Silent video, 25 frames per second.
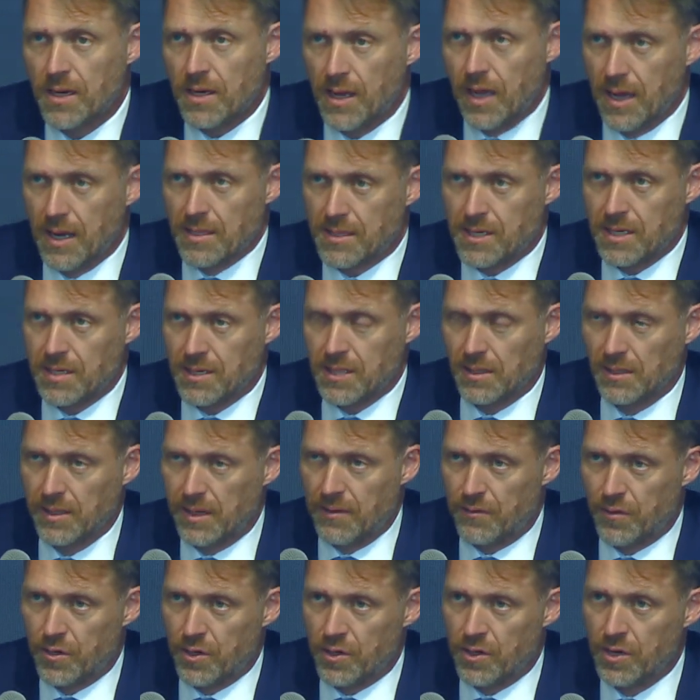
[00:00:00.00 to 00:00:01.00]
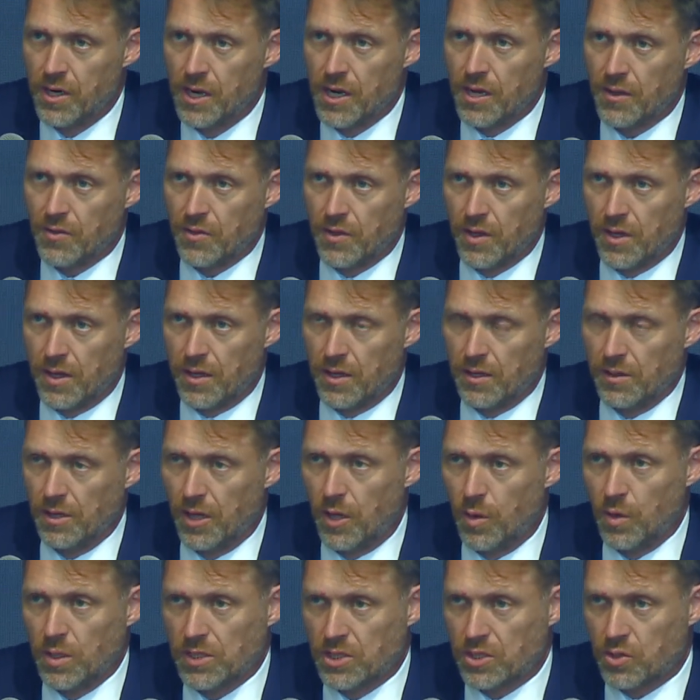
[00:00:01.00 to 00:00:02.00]
to deliver the
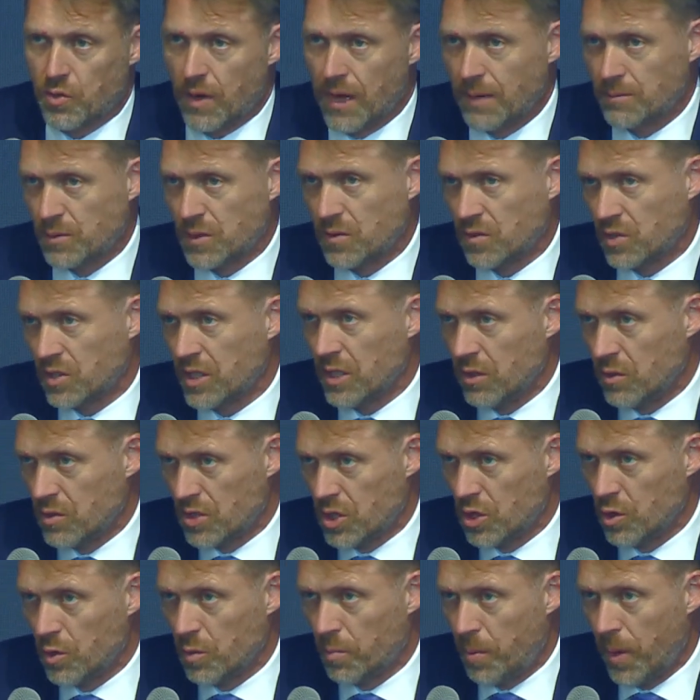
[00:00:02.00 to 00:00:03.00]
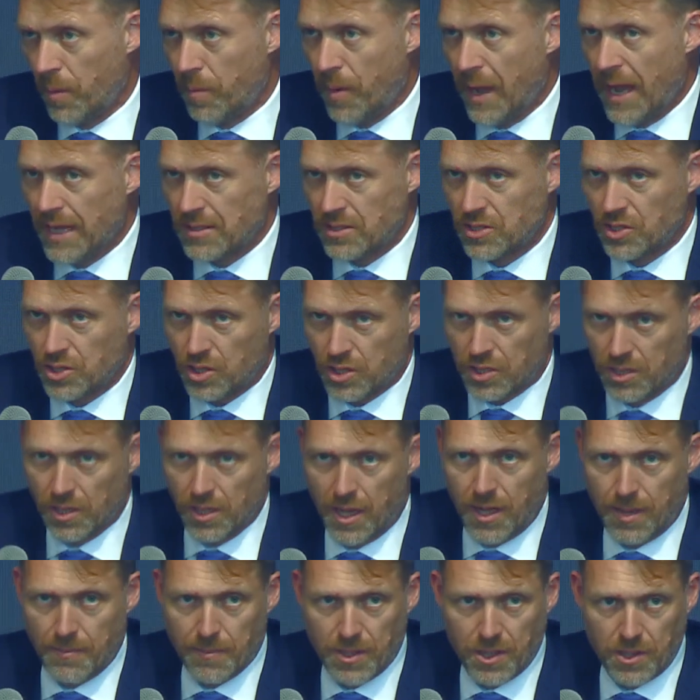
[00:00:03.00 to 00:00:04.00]
lowest grams of CO2 per passenger
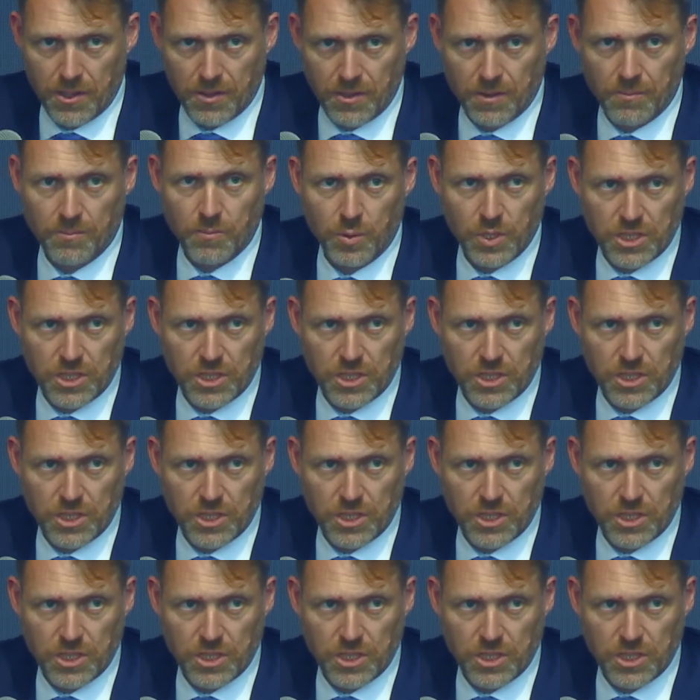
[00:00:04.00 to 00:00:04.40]
kilometer,